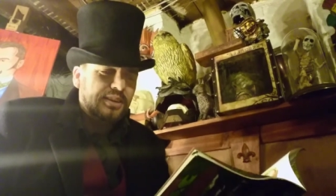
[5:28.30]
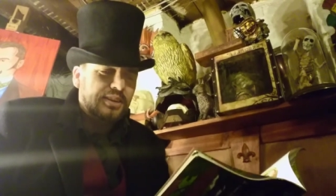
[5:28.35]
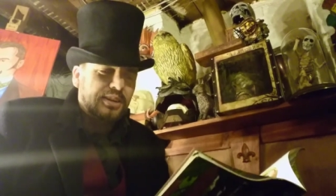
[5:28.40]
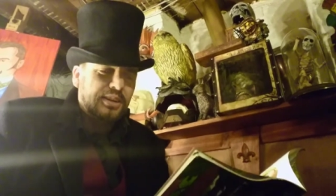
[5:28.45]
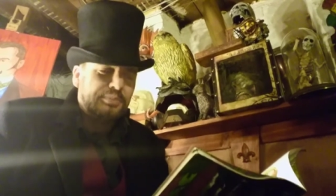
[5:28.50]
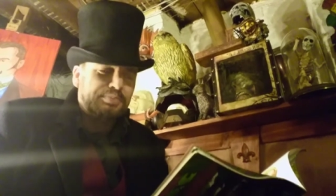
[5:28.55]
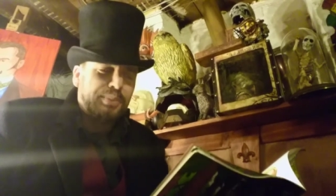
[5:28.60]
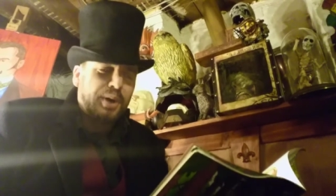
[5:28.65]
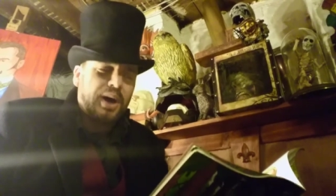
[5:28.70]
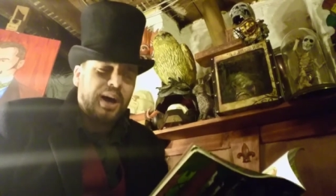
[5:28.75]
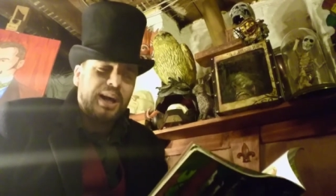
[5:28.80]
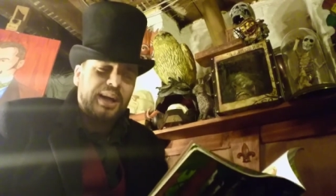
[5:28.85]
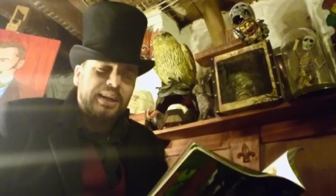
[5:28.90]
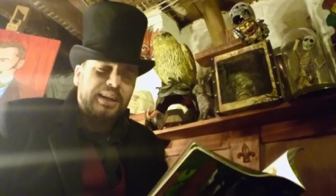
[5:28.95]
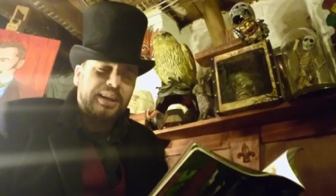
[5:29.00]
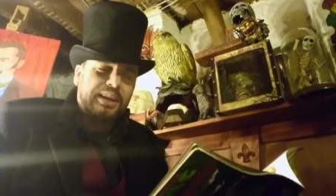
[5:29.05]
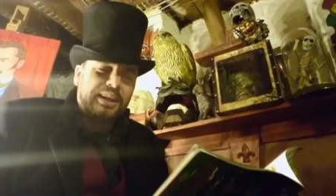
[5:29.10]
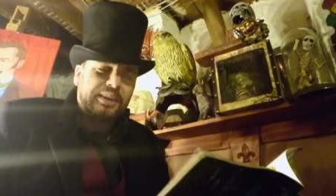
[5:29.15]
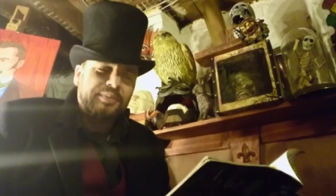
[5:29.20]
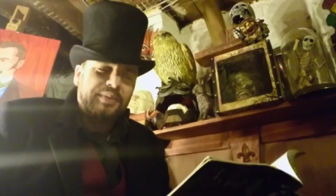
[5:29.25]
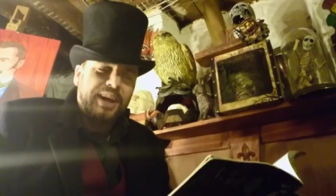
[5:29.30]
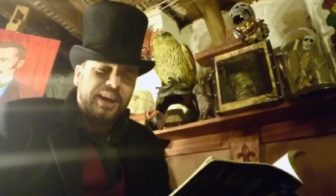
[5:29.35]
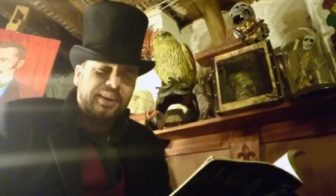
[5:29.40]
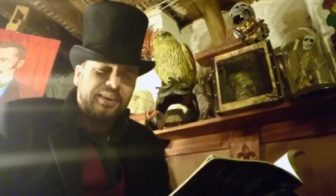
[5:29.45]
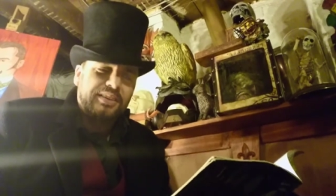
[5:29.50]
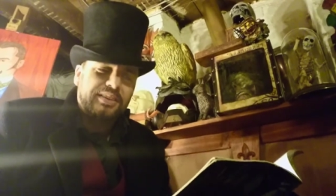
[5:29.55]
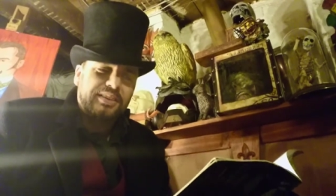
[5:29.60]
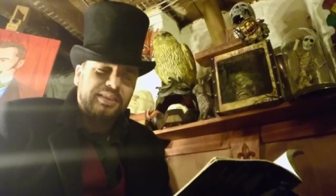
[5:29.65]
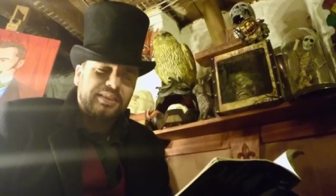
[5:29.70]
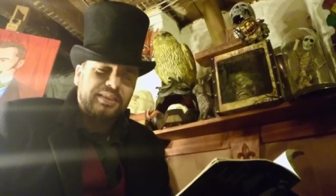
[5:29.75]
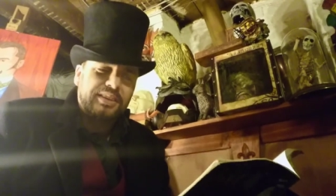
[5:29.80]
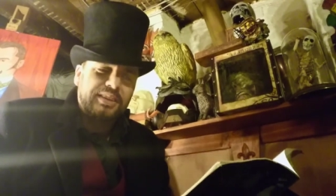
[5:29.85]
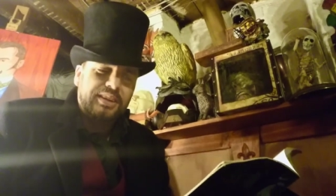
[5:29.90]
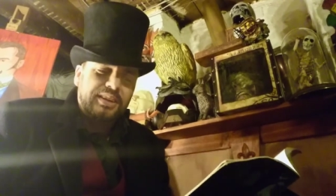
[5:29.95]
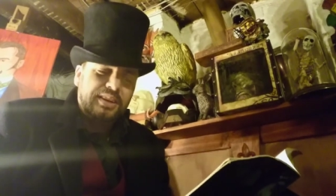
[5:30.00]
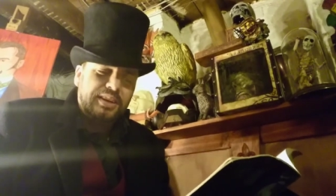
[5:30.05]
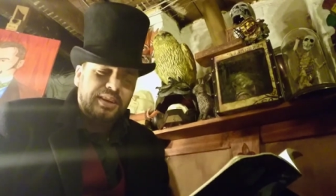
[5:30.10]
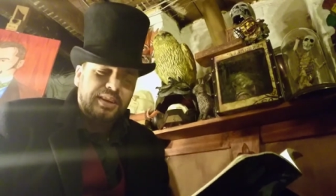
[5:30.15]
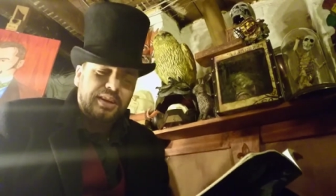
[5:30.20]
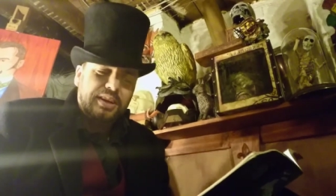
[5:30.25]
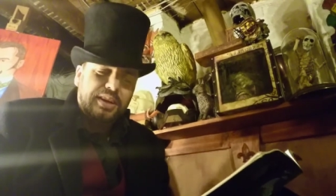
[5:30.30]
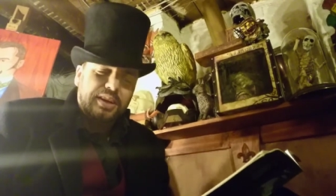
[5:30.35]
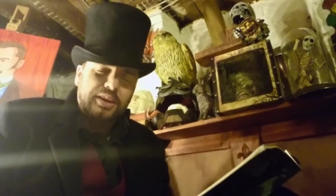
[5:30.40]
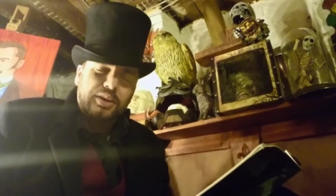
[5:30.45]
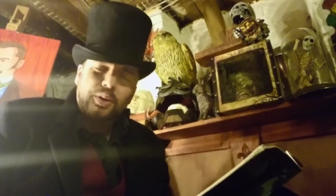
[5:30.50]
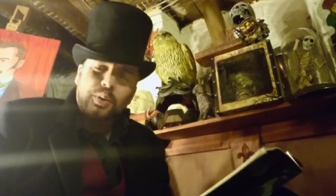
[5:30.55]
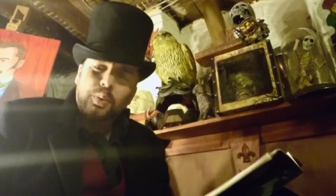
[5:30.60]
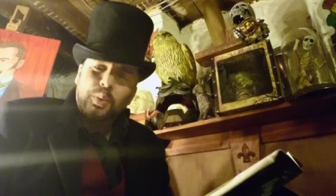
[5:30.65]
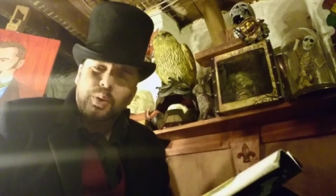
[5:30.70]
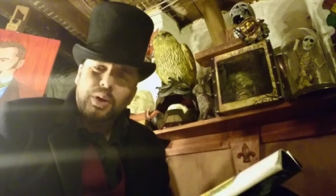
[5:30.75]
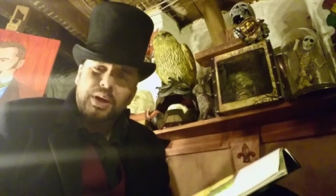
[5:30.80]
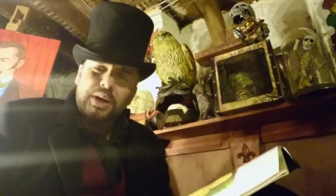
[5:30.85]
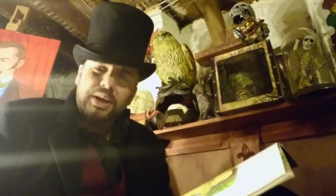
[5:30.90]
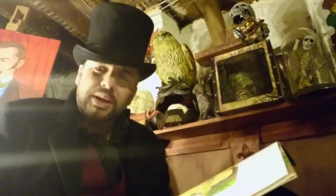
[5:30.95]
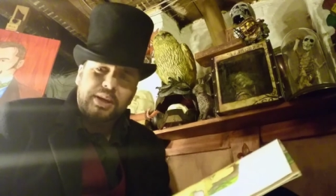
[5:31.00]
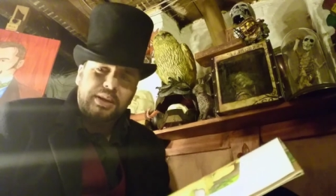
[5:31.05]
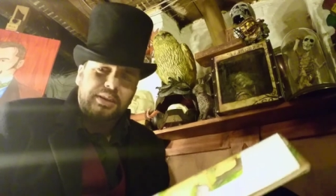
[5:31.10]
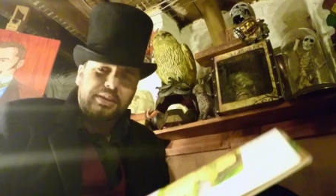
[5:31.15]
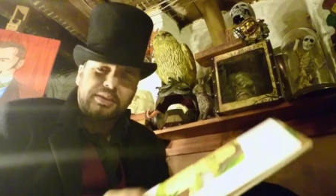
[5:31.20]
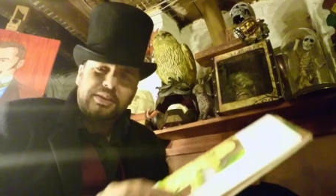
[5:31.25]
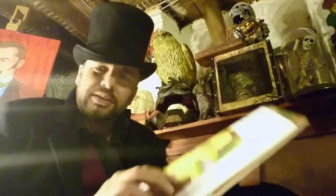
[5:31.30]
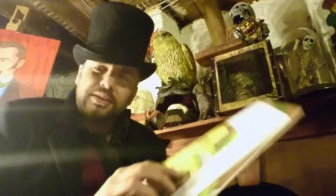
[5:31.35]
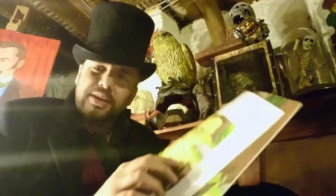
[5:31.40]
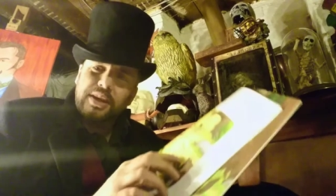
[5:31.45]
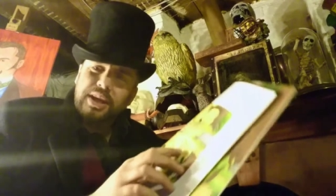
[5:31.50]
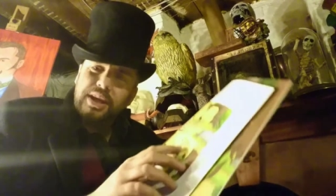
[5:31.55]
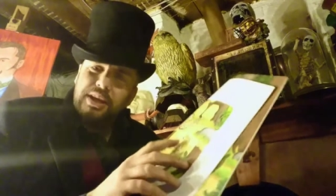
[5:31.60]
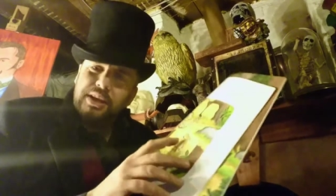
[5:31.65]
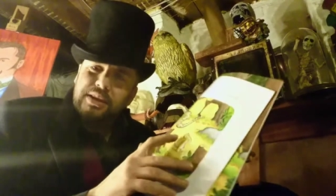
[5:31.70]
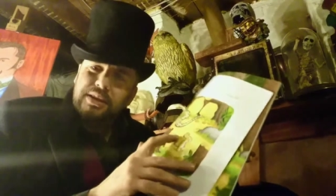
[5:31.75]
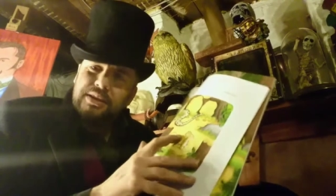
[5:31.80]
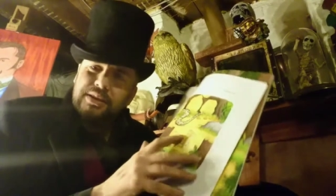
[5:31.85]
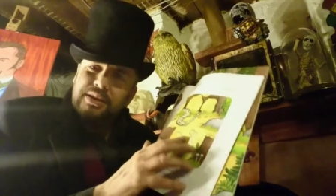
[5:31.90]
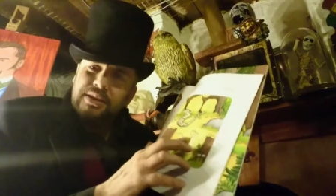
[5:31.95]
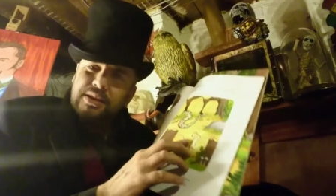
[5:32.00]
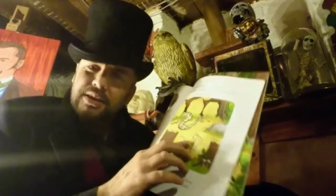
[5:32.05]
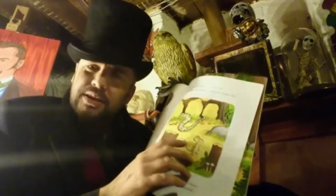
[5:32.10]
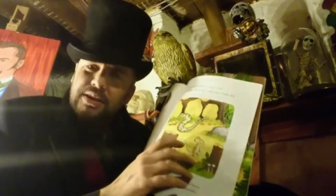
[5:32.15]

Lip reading: Goodbye, little mouse. And away snake